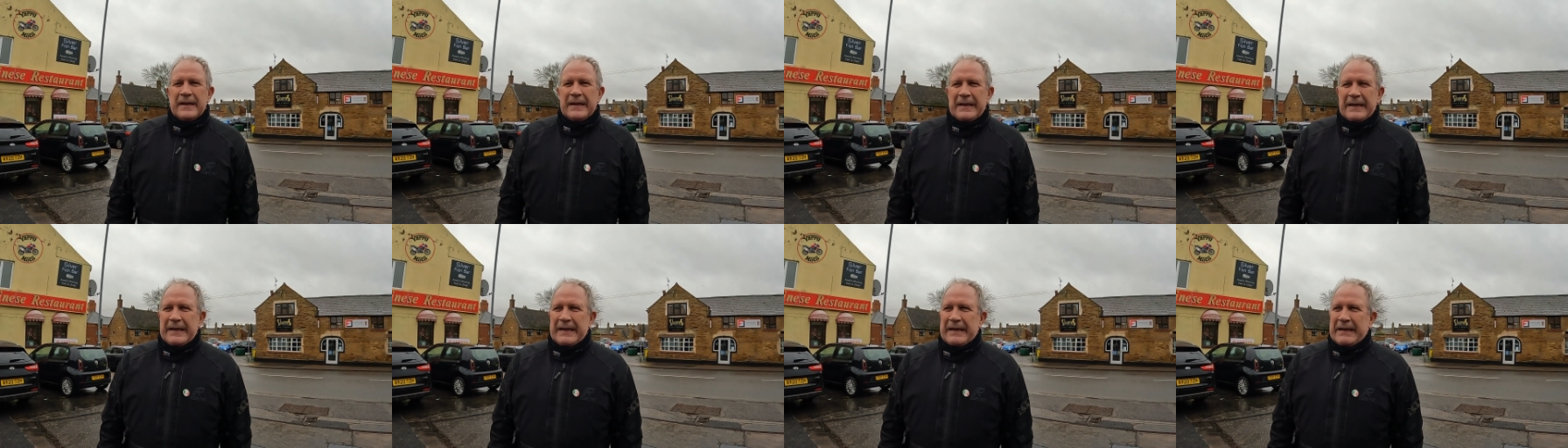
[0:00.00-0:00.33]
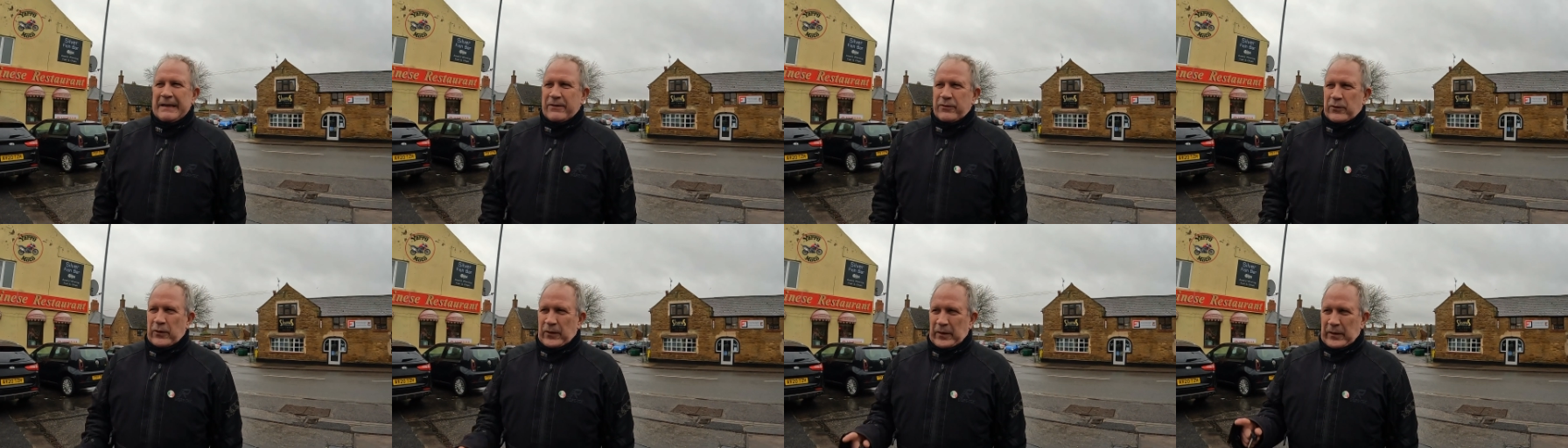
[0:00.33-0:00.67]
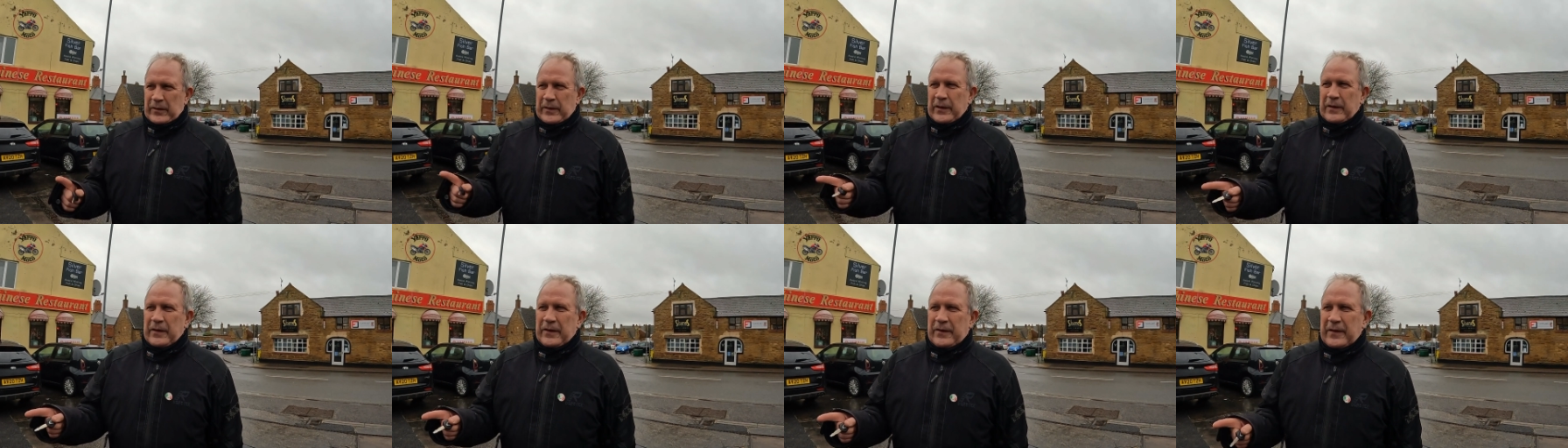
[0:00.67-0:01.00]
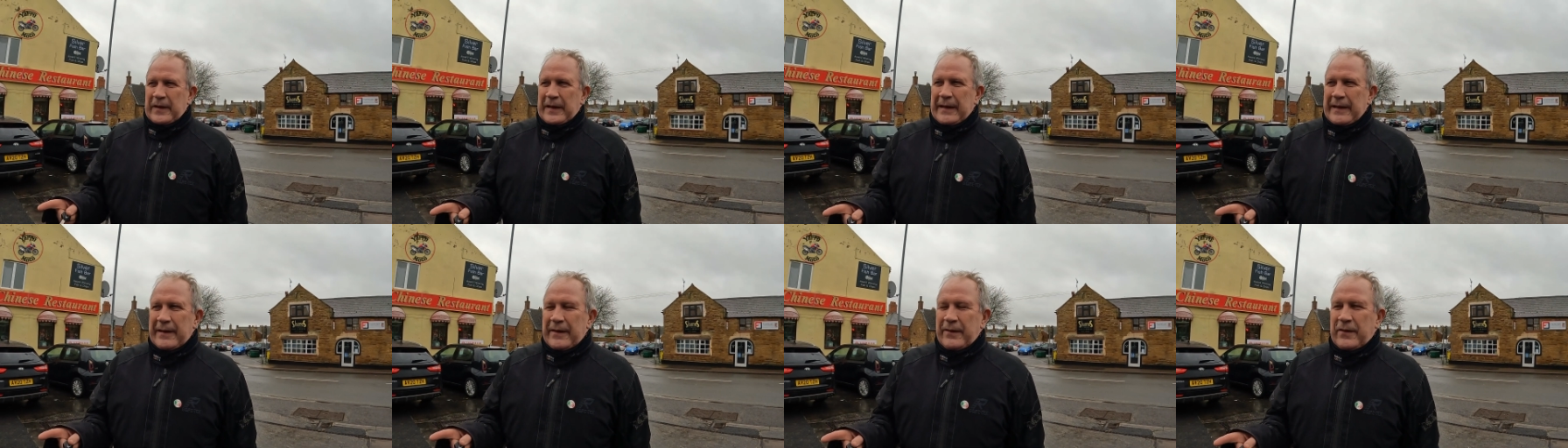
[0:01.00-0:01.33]
uh, it's got the
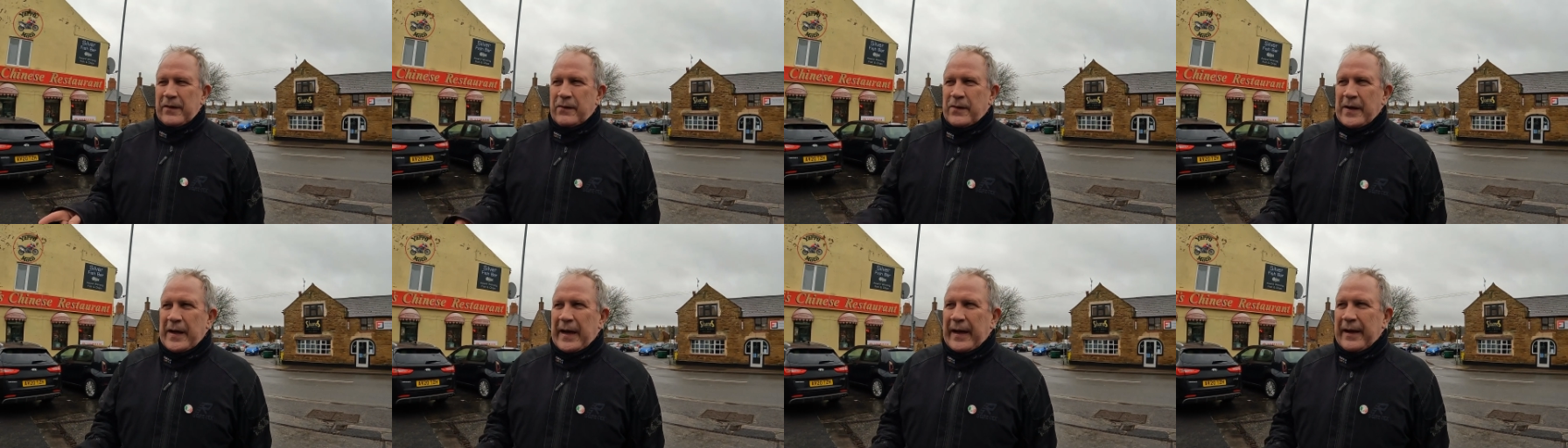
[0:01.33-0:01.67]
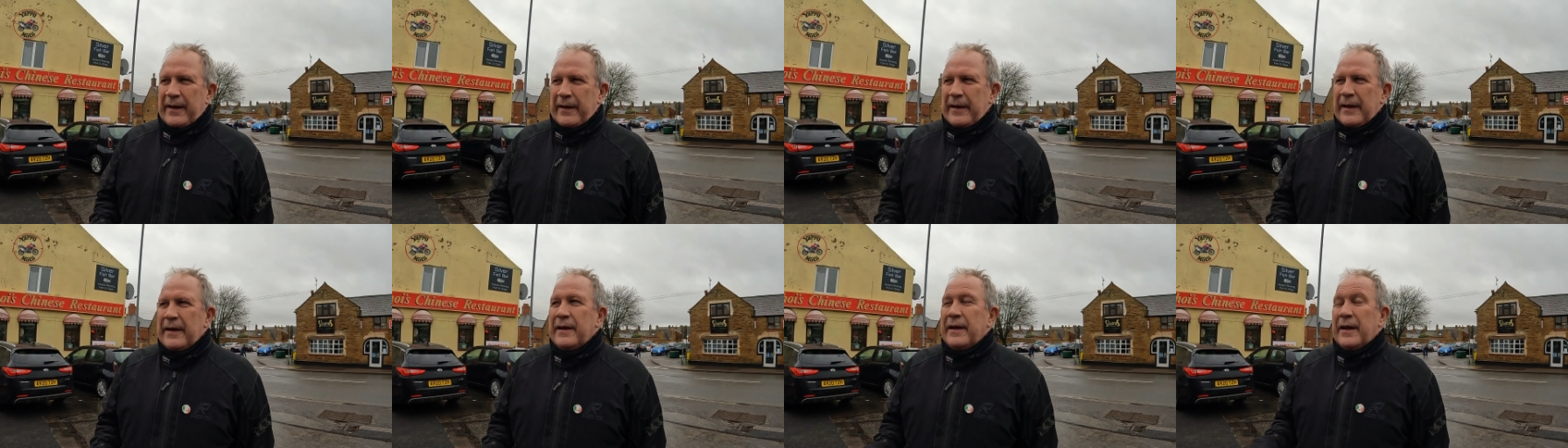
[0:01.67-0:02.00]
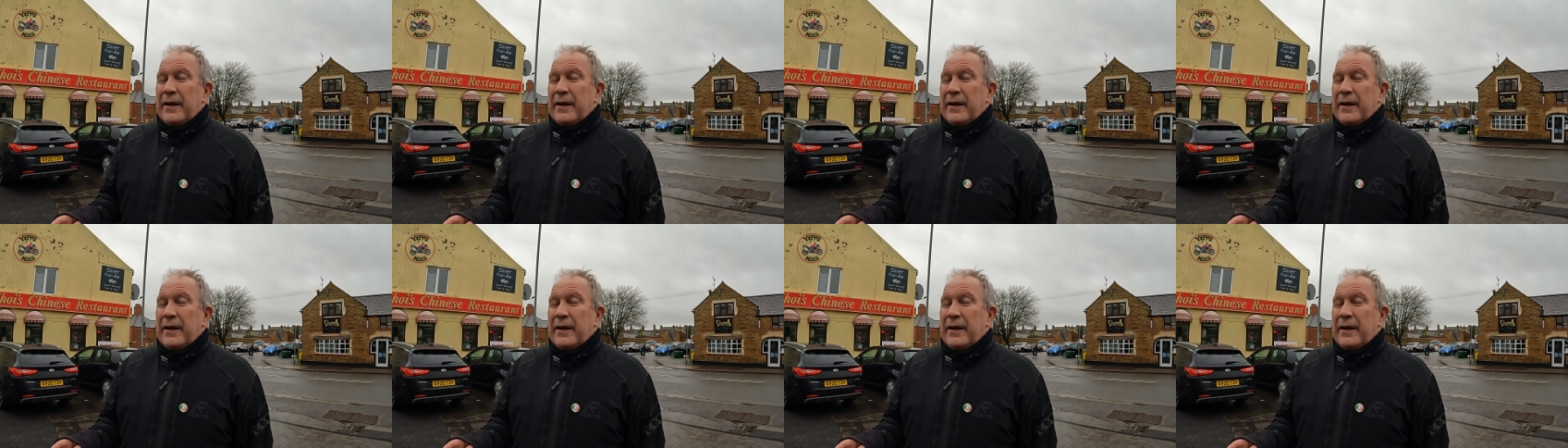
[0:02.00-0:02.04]
30 litre tank.